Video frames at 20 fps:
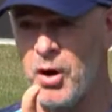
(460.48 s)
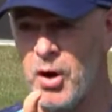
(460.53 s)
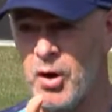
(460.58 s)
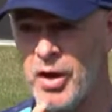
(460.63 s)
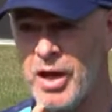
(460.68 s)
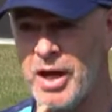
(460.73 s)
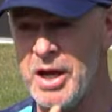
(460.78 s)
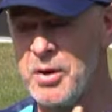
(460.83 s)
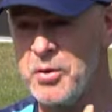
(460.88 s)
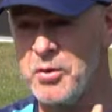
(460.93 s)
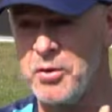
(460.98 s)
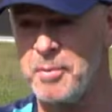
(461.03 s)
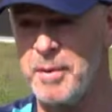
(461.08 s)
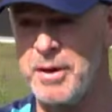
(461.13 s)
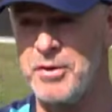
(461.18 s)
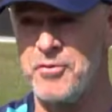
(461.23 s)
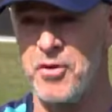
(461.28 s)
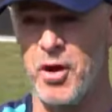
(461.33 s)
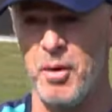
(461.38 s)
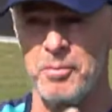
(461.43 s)
bowler, he would have
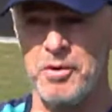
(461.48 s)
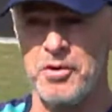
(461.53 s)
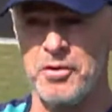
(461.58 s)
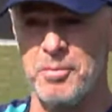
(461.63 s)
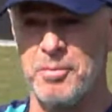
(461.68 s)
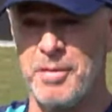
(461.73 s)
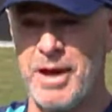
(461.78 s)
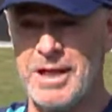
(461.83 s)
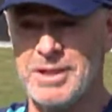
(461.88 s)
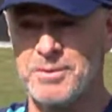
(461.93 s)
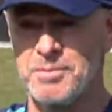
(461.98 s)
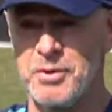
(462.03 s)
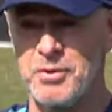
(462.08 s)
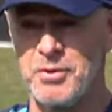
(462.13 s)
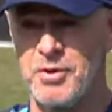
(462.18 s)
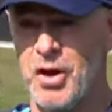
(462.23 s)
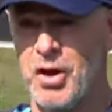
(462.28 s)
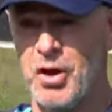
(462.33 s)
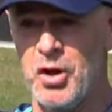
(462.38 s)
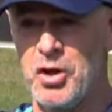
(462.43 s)
been dropped as a
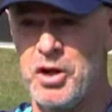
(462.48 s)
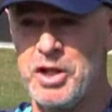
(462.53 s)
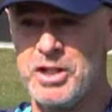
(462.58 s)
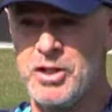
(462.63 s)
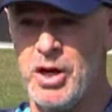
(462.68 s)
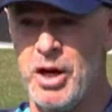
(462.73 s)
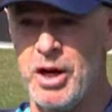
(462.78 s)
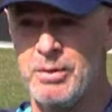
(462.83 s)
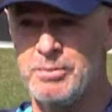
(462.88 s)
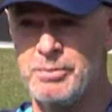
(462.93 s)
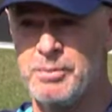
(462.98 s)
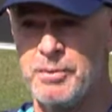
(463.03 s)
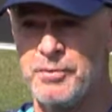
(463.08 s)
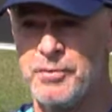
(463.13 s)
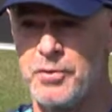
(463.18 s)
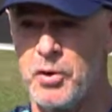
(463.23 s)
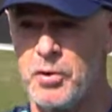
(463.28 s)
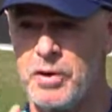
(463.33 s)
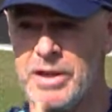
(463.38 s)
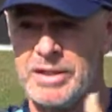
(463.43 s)
batsman a lot of times
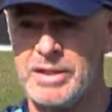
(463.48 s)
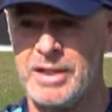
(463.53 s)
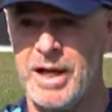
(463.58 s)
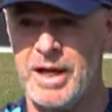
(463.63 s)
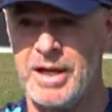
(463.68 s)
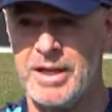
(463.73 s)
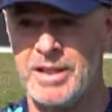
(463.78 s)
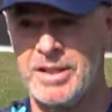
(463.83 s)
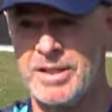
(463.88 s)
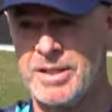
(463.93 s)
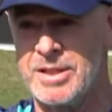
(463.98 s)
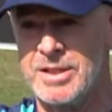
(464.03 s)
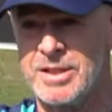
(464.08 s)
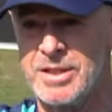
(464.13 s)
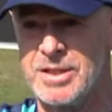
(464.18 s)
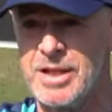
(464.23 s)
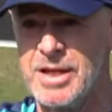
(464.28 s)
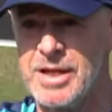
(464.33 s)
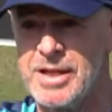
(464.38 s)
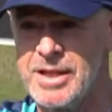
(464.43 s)
before he started to
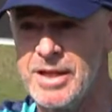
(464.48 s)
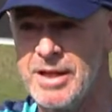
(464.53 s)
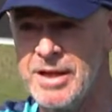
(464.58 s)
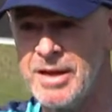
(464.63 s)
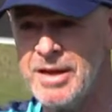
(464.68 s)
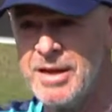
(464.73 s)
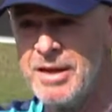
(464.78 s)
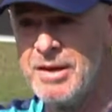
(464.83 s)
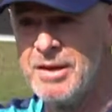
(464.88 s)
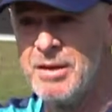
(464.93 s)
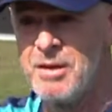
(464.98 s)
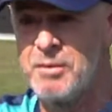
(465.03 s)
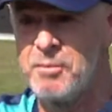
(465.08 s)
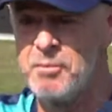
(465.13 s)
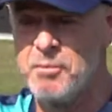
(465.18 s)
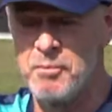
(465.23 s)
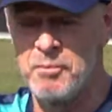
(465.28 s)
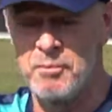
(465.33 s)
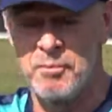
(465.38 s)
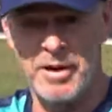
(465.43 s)
succeed.
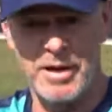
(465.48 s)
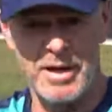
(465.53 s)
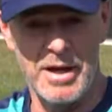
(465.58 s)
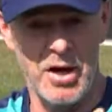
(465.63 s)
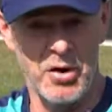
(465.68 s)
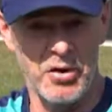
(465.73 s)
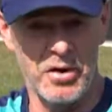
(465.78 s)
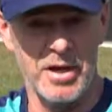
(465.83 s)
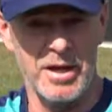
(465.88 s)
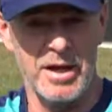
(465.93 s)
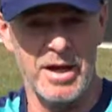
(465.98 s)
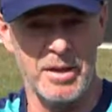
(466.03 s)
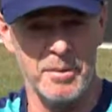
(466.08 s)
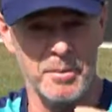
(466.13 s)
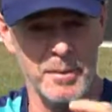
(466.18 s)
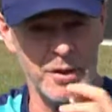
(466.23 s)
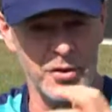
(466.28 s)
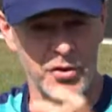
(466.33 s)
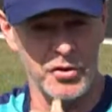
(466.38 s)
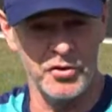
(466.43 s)
But he held it
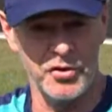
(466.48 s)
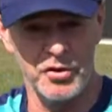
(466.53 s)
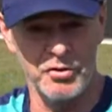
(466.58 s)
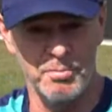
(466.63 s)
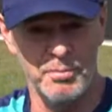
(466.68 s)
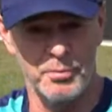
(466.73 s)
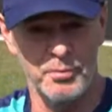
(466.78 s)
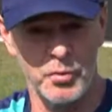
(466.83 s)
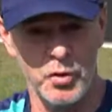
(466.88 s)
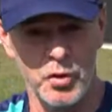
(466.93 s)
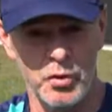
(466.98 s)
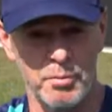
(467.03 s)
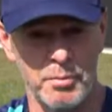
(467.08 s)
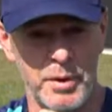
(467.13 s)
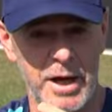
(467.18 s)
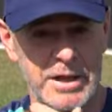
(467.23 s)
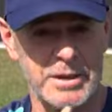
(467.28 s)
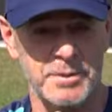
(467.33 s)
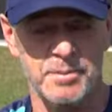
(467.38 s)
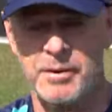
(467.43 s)
together because he's a good
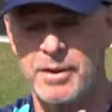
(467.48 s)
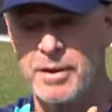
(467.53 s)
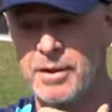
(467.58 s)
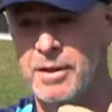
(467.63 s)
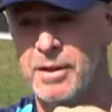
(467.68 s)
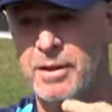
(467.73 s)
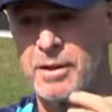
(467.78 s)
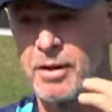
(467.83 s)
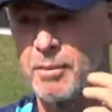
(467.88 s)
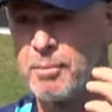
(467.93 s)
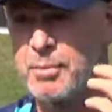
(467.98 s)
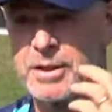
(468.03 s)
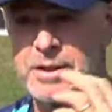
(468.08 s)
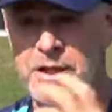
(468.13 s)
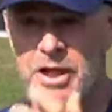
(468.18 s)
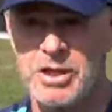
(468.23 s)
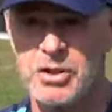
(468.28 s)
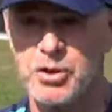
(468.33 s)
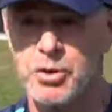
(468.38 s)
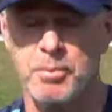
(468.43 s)
batsman,
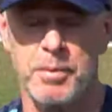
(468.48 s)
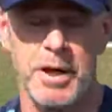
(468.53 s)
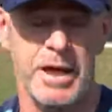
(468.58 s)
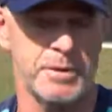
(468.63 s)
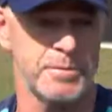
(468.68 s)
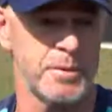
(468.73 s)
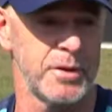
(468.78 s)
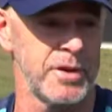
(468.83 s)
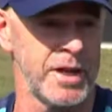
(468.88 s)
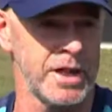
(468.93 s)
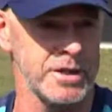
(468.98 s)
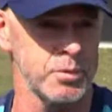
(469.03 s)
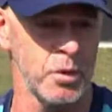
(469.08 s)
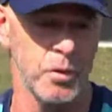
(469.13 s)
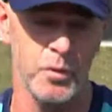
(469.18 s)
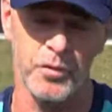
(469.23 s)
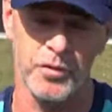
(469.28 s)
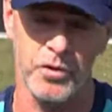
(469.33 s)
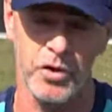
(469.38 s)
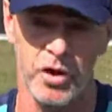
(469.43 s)
potential batsman. That's
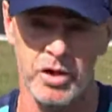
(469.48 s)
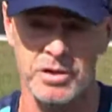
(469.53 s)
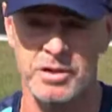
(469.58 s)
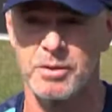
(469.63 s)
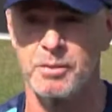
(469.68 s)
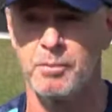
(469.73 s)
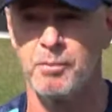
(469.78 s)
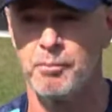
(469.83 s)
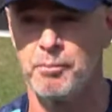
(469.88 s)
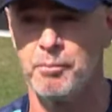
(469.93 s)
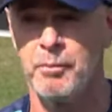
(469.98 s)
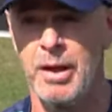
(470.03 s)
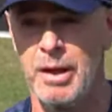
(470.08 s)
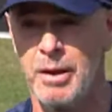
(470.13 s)
what we've got, some